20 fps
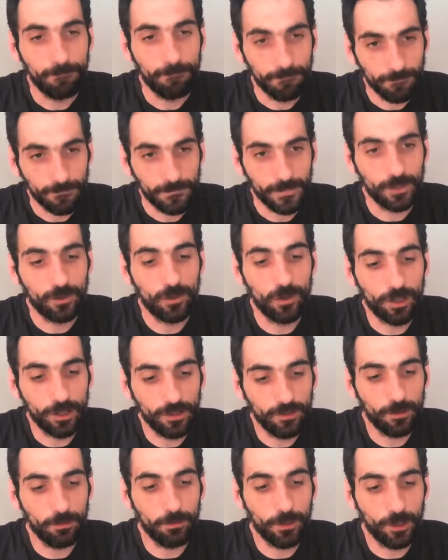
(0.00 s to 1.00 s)
The
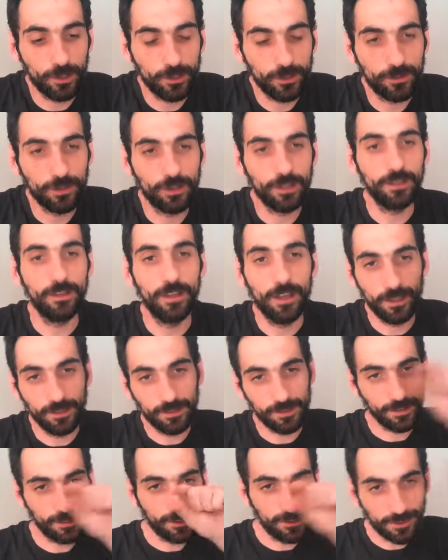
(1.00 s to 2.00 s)
Toolkit repository, there is
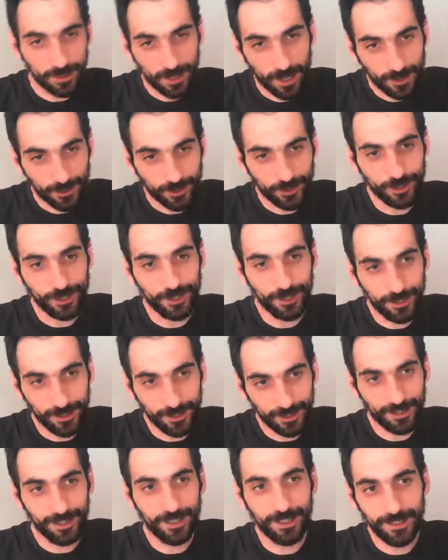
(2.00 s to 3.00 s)
a discussion
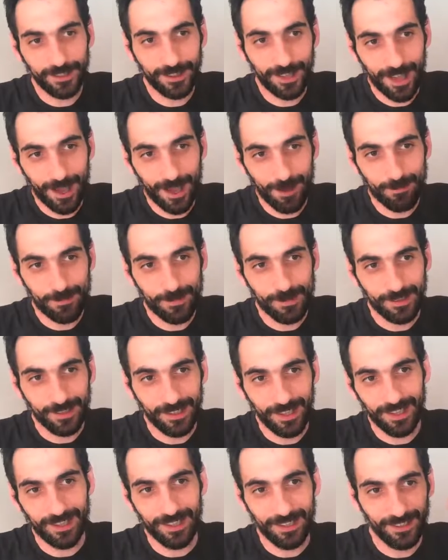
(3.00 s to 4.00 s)
tab
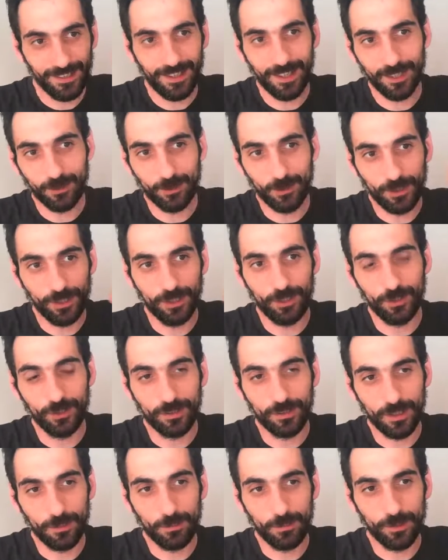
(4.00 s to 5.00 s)
there next to
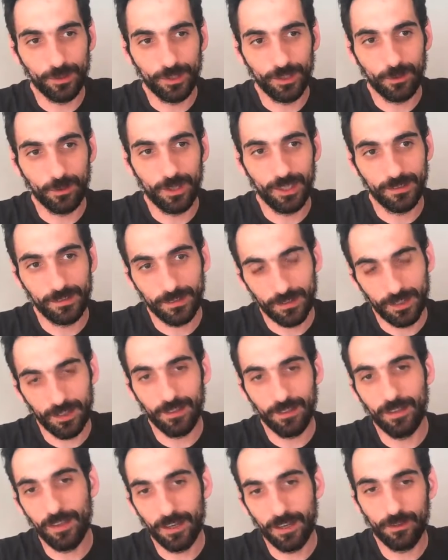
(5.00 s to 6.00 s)
issues and pull requests, and
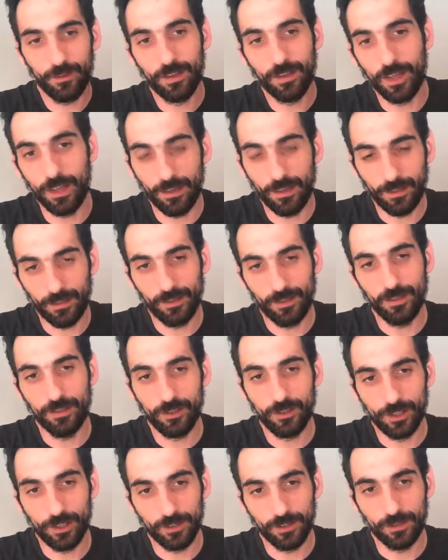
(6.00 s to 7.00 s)
in there you can
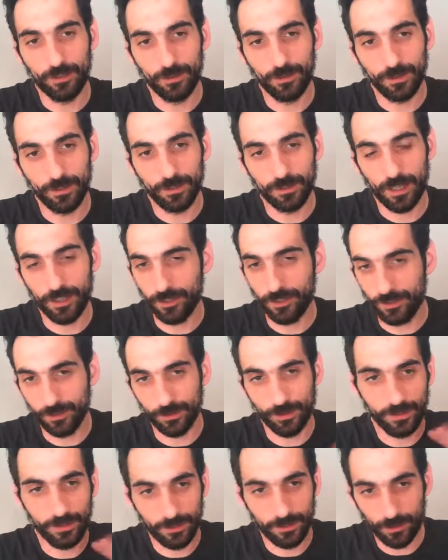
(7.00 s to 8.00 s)
initiate a new discussion. So
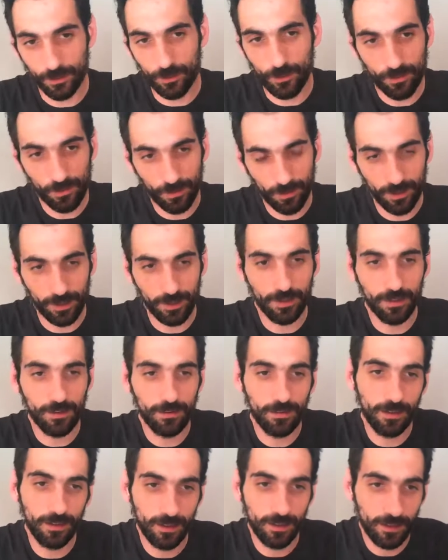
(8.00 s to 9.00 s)
it's a new thing
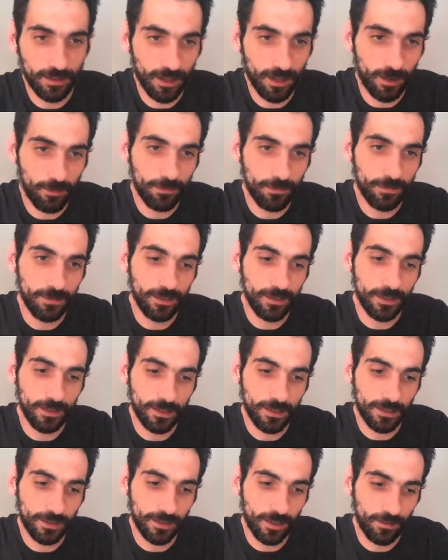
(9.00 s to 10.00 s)
in GitHub,
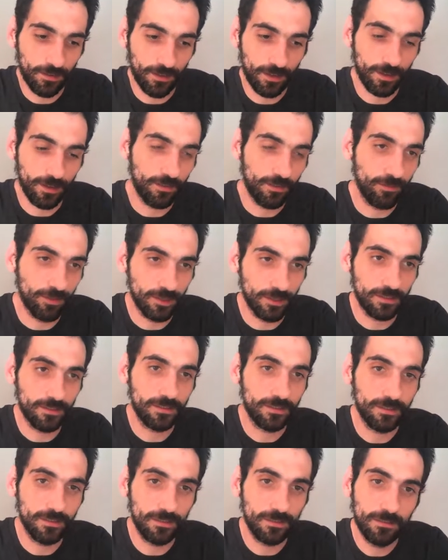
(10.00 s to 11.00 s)
and I think it
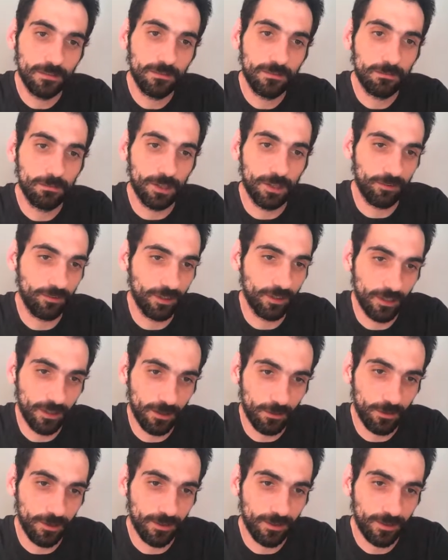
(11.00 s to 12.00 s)
fits perfectly
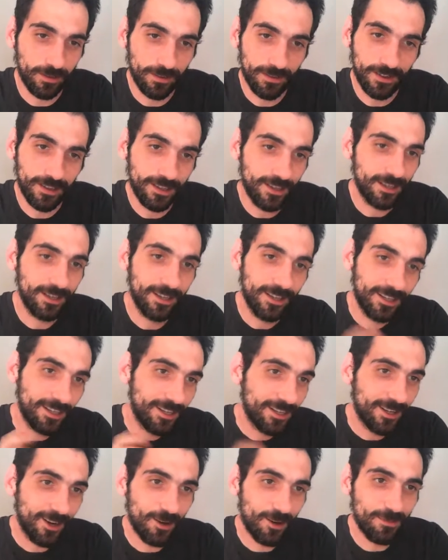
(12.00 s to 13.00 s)
with
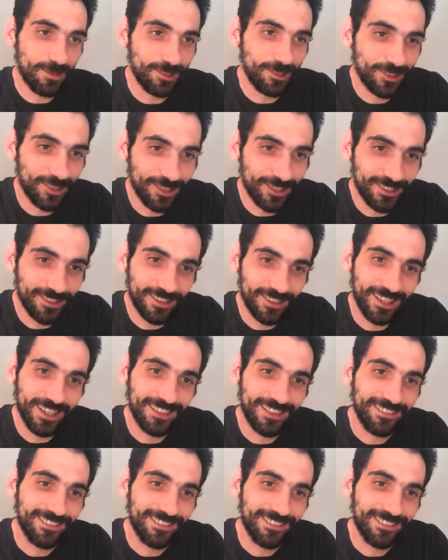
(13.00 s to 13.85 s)
open source and